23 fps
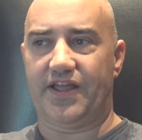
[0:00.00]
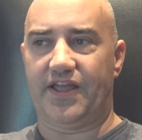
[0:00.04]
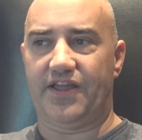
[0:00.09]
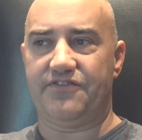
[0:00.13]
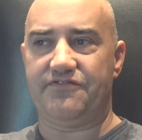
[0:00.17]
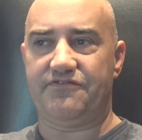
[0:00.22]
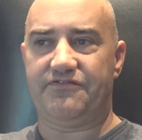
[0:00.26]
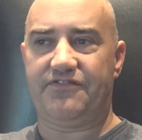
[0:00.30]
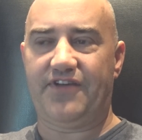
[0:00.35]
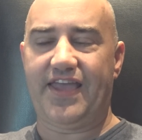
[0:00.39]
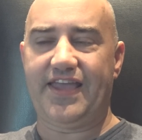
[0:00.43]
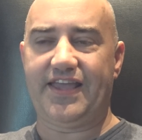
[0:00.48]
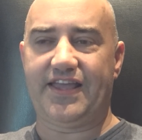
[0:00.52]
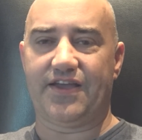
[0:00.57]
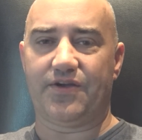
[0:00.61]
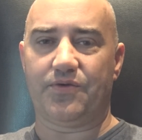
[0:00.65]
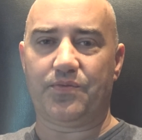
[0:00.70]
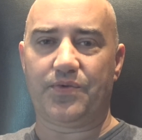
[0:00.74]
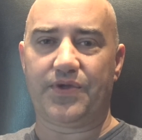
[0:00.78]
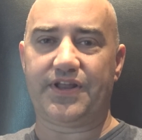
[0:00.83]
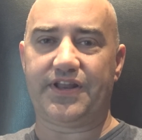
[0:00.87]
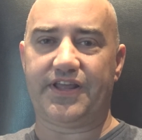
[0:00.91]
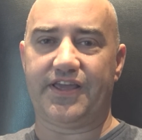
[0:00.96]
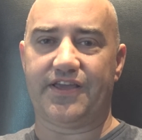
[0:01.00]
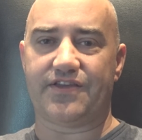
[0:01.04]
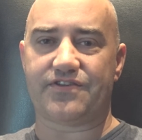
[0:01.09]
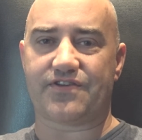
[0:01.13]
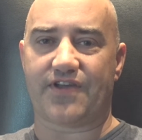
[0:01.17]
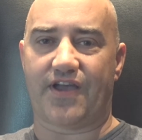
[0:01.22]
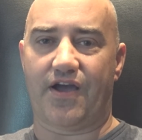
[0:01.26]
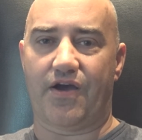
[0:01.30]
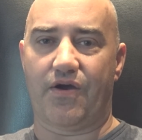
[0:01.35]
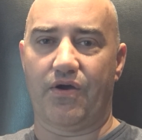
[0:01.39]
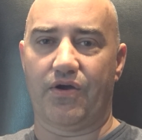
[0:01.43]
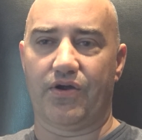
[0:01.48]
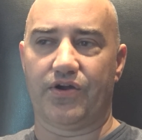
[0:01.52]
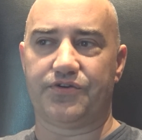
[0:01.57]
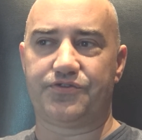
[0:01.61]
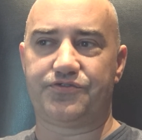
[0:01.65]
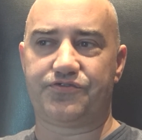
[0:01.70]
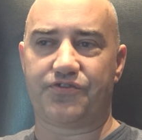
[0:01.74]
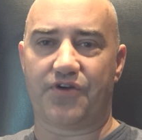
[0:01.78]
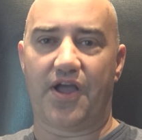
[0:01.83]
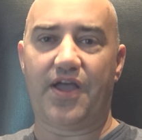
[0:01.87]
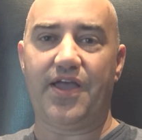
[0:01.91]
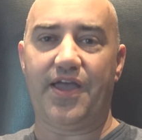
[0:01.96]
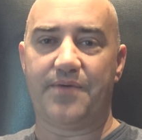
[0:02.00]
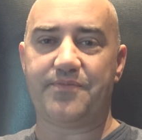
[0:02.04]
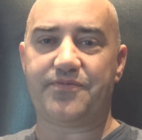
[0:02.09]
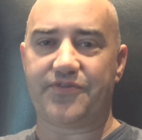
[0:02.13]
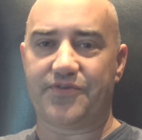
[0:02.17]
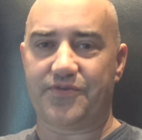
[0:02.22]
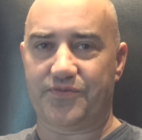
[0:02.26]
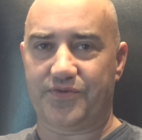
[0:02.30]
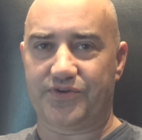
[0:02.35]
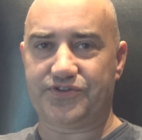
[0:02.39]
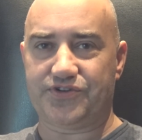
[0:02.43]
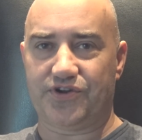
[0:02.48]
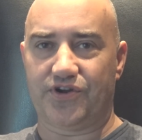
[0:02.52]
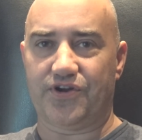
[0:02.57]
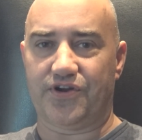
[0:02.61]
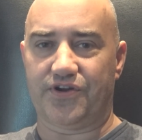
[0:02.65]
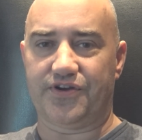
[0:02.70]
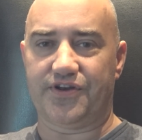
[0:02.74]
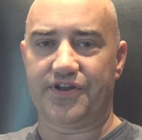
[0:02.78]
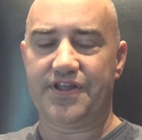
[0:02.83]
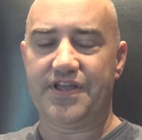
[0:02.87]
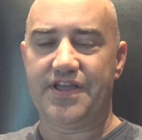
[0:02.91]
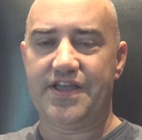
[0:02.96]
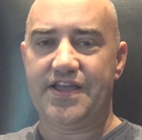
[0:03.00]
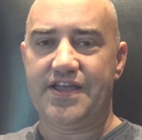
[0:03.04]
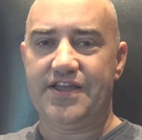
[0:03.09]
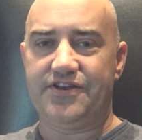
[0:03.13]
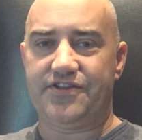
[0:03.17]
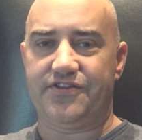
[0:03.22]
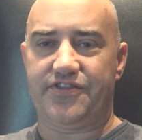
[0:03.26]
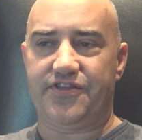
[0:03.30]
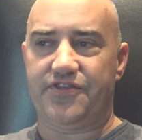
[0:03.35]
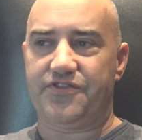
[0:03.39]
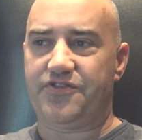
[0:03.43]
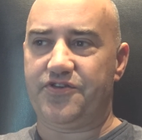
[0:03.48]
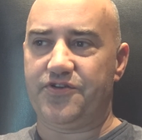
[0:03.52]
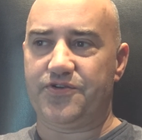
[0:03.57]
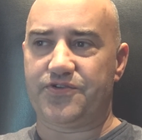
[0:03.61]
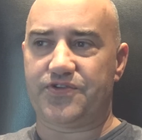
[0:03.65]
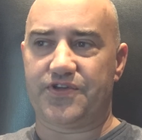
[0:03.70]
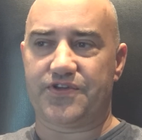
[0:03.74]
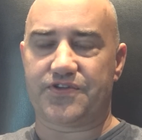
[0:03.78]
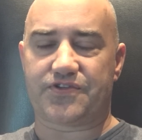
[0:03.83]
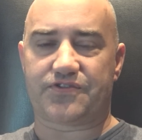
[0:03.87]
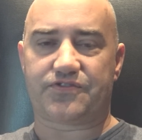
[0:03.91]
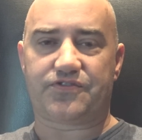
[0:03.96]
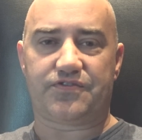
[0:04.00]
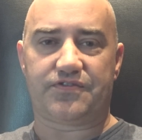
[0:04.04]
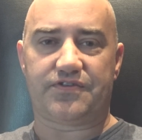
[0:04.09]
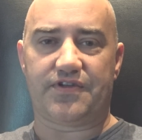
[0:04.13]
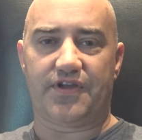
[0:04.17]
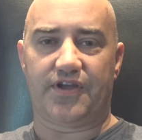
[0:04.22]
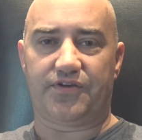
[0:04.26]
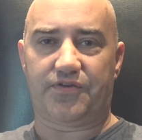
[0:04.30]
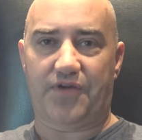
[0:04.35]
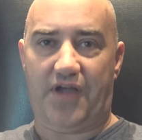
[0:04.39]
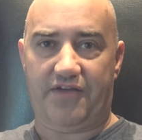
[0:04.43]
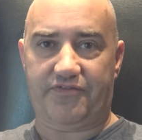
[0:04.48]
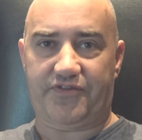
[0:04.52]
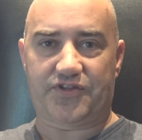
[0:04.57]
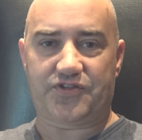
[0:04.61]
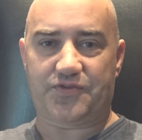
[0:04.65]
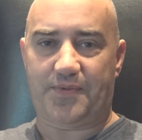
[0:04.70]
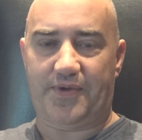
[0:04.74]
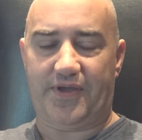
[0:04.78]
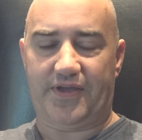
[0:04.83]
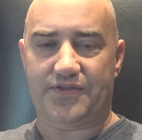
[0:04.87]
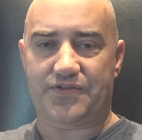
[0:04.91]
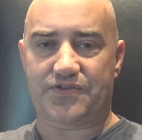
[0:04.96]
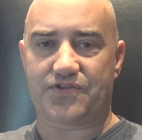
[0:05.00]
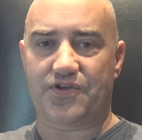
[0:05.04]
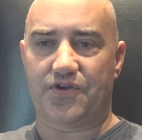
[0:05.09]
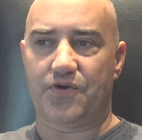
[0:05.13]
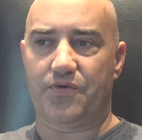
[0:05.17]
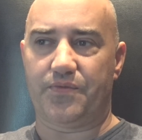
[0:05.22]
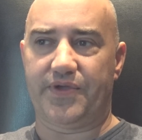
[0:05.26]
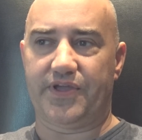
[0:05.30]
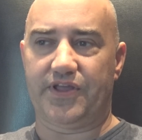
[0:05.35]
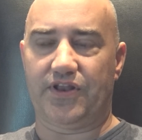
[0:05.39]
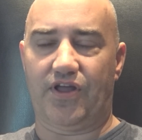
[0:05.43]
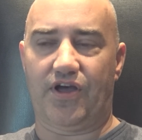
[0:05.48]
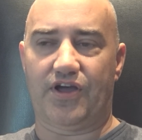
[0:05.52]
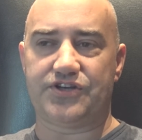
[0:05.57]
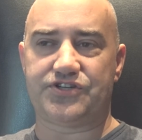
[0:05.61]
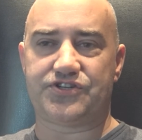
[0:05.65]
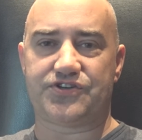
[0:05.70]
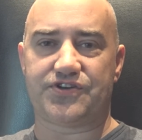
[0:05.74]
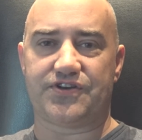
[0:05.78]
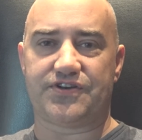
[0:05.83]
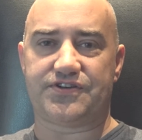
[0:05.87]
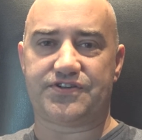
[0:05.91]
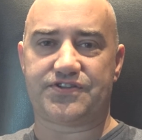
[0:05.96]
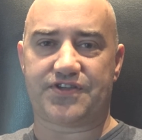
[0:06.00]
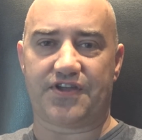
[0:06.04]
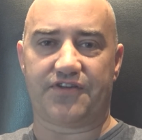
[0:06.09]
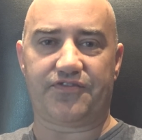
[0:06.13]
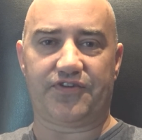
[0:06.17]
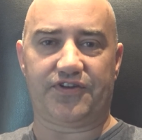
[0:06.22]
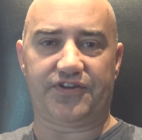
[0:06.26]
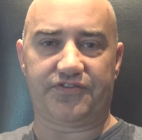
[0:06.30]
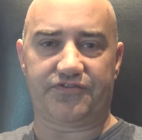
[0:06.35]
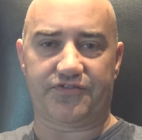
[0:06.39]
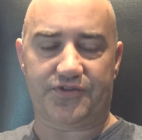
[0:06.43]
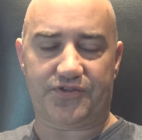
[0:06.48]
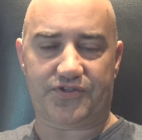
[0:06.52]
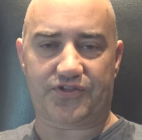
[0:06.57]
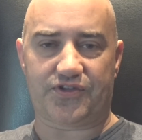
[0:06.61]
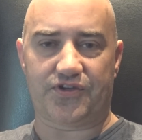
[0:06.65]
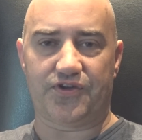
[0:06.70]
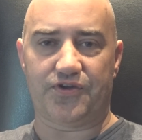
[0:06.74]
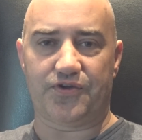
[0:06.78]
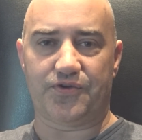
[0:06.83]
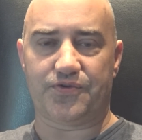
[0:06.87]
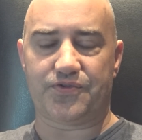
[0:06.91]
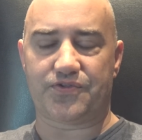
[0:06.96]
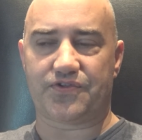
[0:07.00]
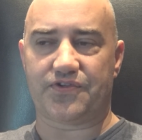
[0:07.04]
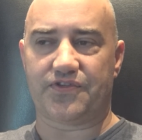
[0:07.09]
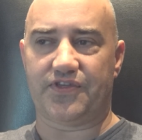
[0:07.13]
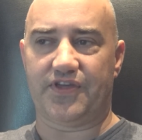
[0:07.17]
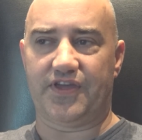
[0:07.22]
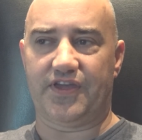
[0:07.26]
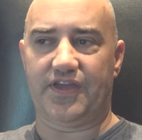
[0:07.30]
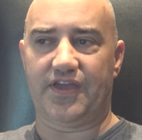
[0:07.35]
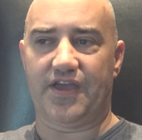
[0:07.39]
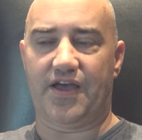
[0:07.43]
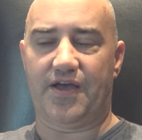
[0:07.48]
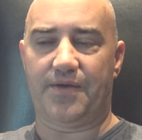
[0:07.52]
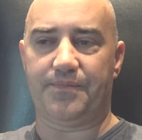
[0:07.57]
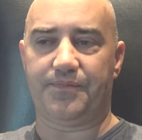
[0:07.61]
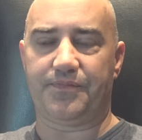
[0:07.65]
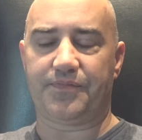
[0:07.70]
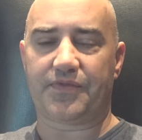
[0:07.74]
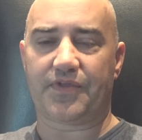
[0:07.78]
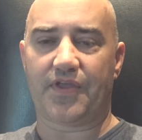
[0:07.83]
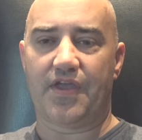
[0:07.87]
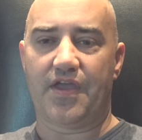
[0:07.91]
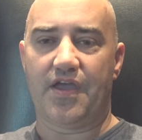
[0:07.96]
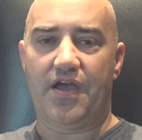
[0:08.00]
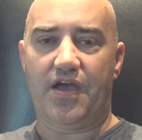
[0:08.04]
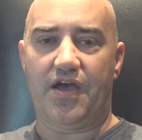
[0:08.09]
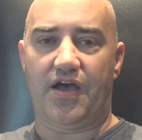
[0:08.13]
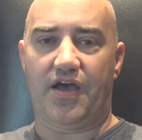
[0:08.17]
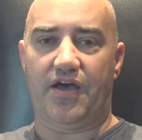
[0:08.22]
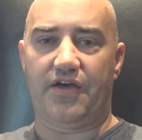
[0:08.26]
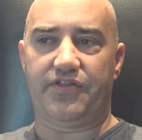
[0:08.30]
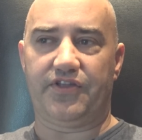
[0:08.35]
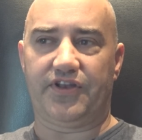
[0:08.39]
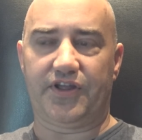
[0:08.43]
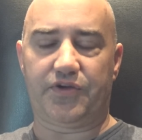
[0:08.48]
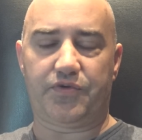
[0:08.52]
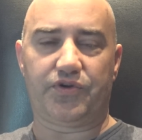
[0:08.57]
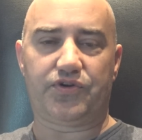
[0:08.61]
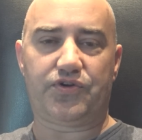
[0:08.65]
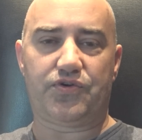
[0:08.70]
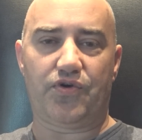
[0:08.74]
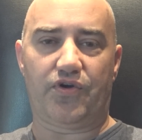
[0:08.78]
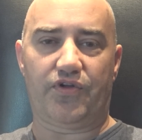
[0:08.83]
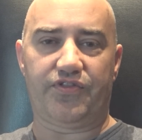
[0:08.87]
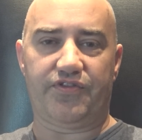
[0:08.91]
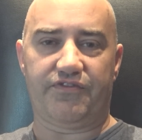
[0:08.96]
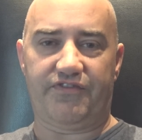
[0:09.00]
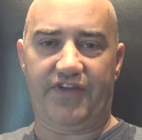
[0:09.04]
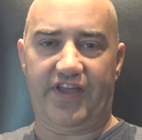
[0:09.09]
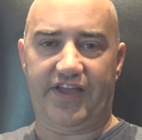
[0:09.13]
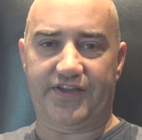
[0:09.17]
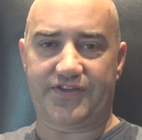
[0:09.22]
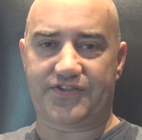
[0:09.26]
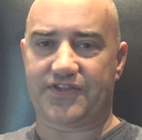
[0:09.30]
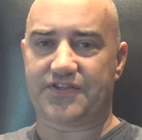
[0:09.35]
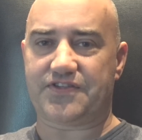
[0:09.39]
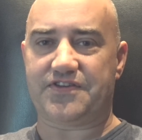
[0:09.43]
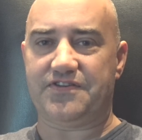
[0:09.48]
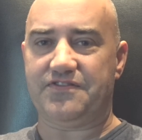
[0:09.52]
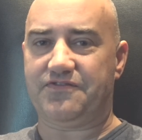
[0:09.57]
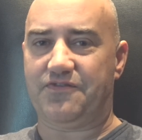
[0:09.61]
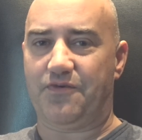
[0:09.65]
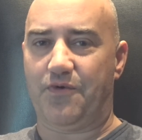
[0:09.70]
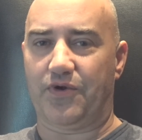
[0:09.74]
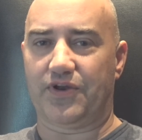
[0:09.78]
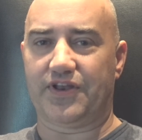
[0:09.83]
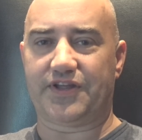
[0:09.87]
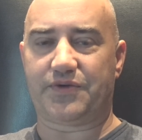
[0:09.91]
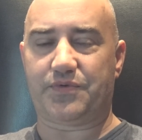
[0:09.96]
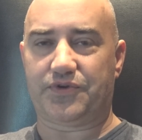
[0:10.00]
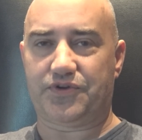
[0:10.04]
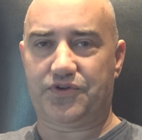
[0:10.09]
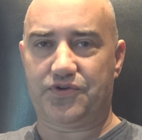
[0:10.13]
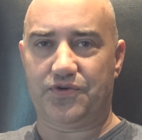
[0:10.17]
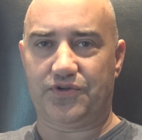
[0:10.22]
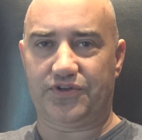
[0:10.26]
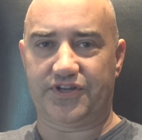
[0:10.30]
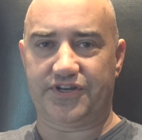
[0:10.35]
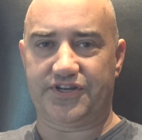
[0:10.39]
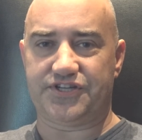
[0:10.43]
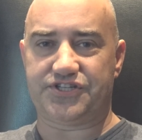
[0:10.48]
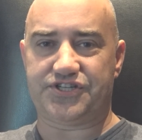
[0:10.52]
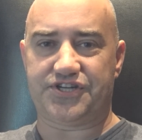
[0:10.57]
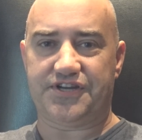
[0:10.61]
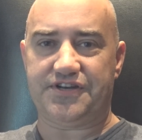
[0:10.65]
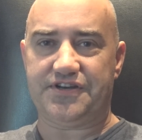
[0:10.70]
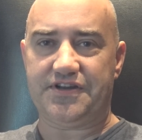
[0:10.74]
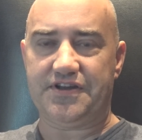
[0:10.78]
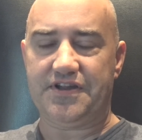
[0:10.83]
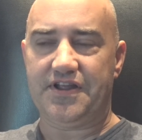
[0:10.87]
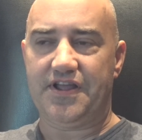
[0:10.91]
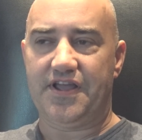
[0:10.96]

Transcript: And Vega really is our triumphant return to the enthusiast uh, graphic space. So we launched several different SKUs, the, um, uh, the liquid cooled, the Vega 64 liquid cooled edition,